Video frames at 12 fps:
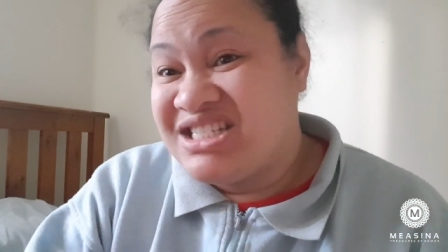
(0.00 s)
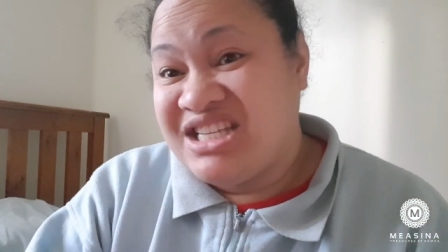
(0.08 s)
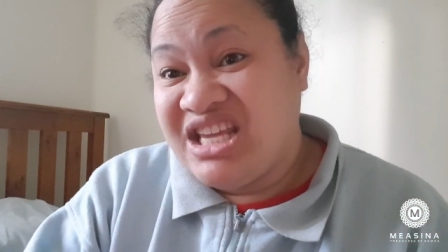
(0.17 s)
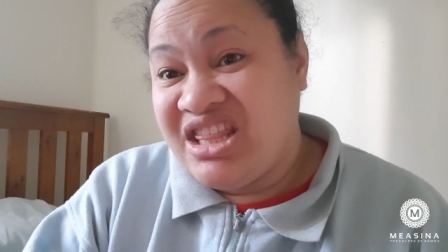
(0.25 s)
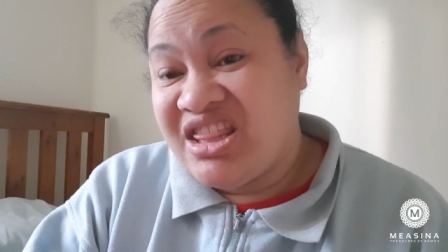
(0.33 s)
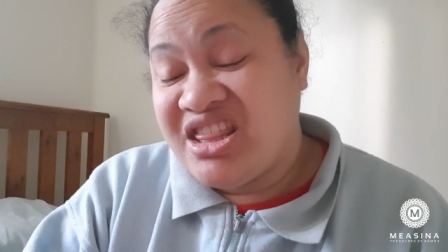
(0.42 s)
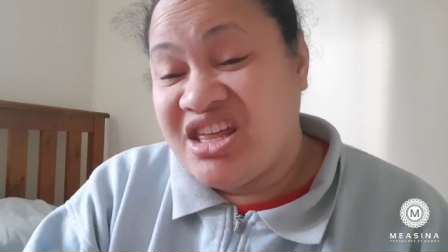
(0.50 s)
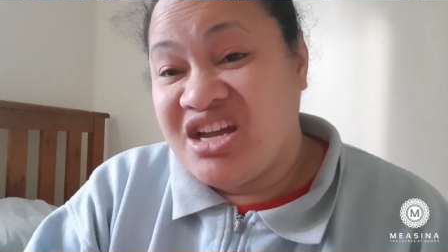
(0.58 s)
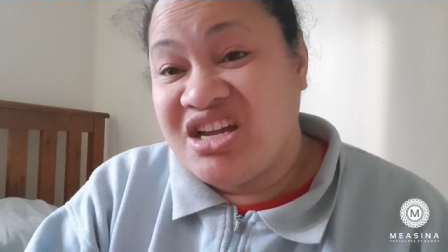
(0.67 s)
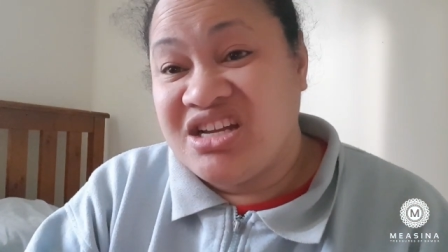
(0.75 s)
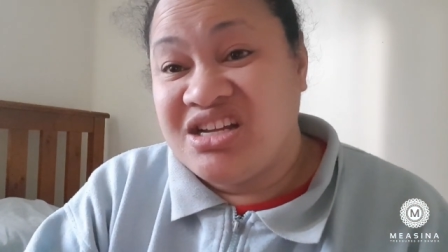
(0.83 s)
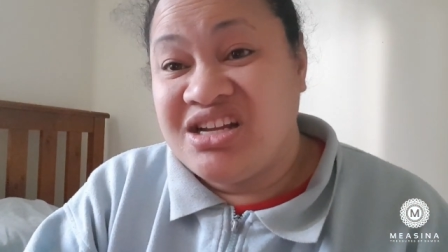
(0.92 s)
teeth
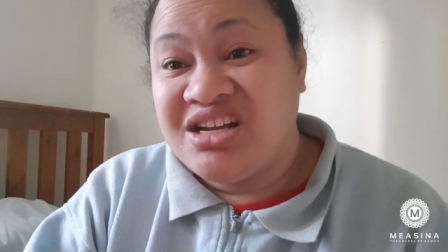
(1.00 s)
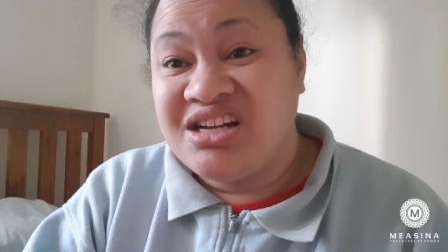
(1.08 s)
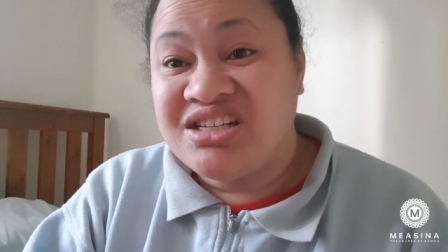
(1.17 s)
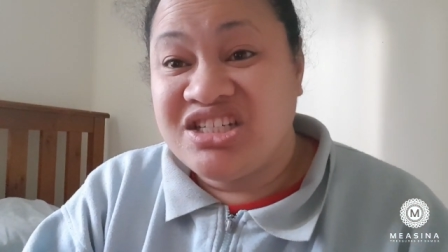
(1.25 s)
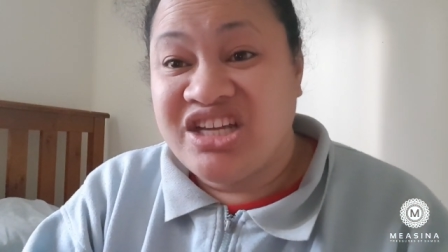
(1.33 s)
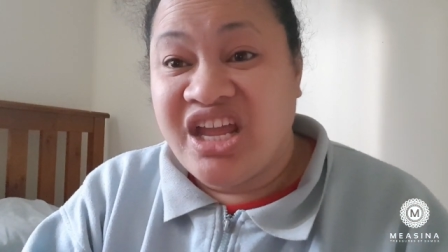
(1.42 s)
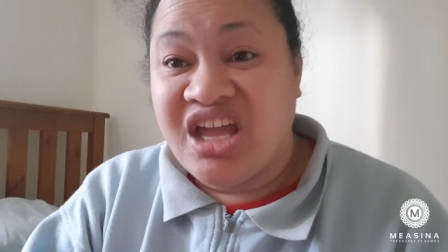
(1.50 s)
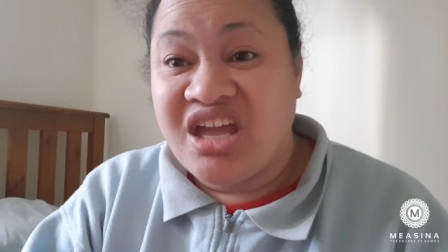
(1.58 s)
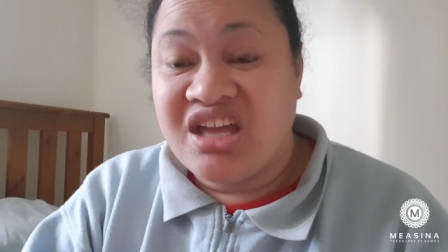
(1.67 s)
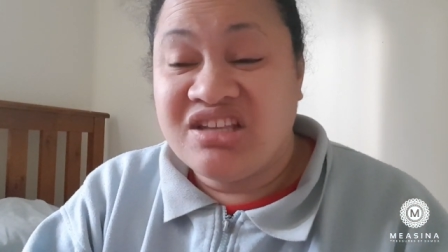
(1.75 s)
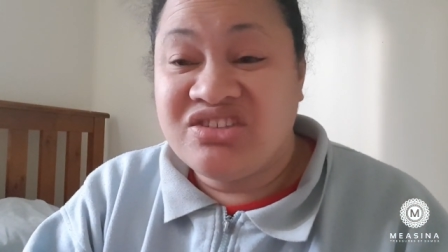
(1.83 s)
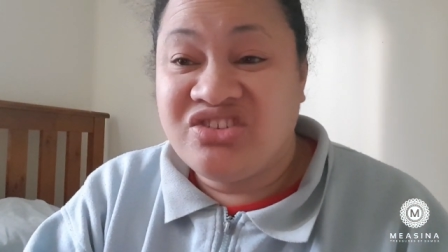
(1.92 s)
check
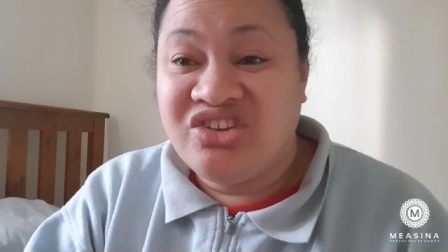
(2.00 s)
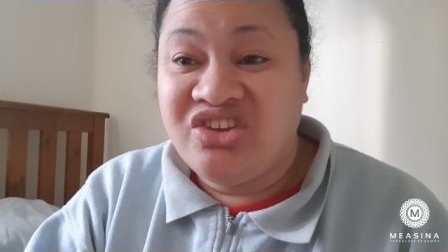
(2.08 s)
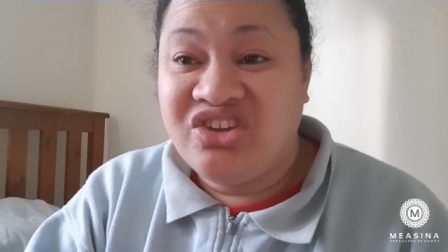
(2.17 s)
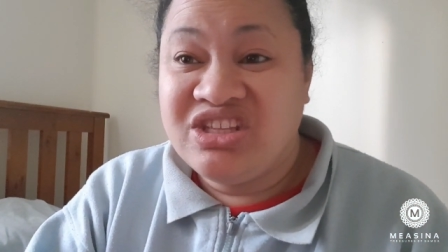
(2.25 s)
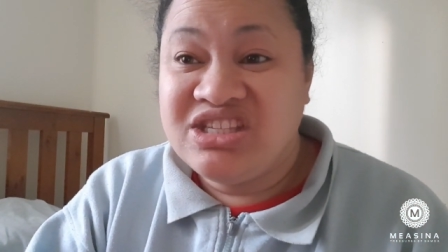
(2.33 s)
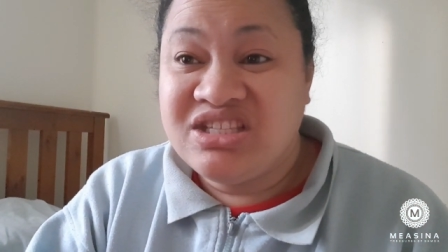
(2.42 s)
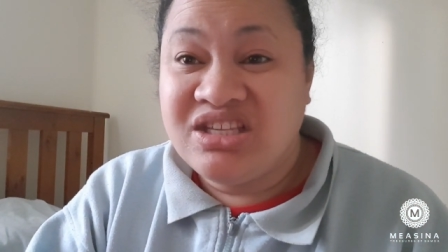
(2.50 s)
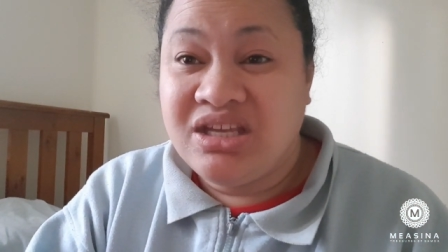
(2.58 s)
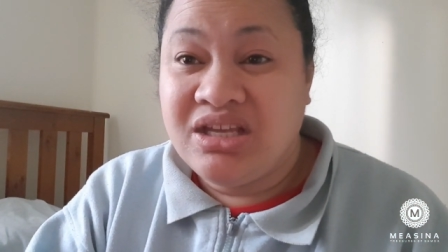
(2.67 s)
so you can see